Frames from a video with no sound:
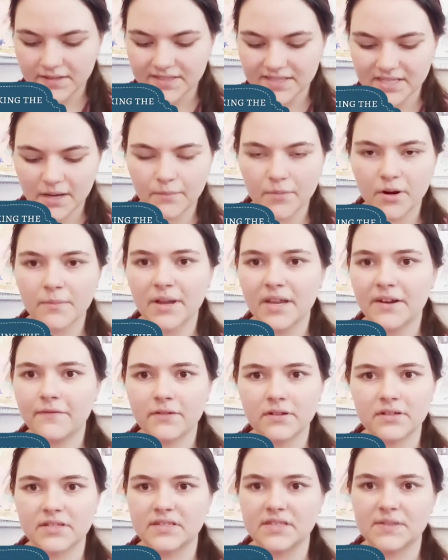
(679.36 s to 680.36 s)
some are
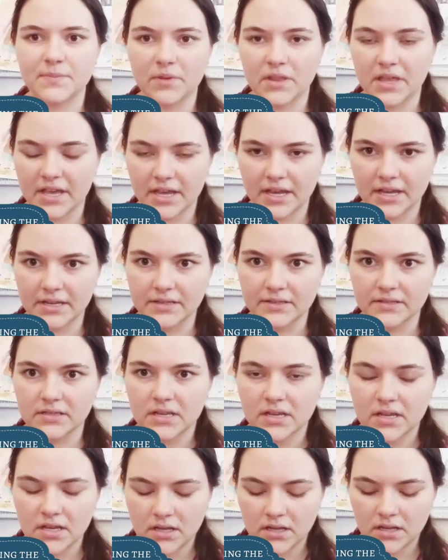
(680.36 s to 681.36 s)
made for
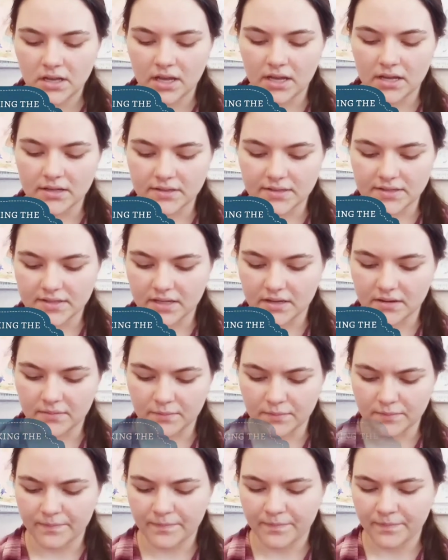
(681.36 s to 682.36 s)
displays and
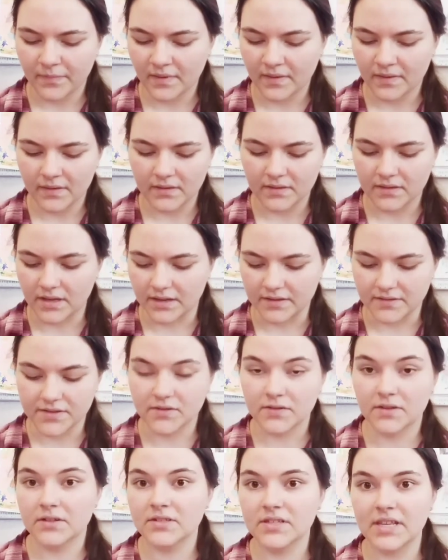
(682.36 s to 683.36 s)
some, yeah,
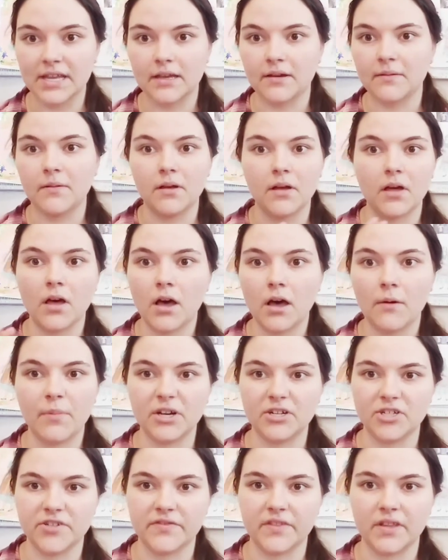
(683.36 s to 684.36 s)
so there's like a
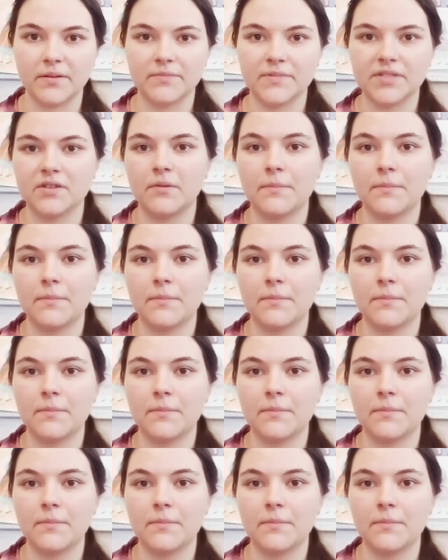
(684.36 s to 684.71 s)
bunch of them.